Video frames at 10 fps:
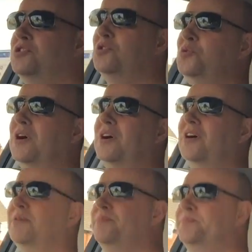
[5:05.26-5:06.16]
to
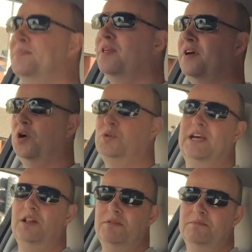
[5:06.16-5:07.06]
the
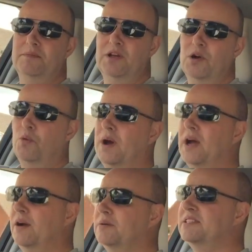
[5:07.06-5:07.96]
hotel where
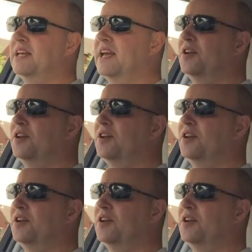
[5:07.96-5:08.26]
I was staying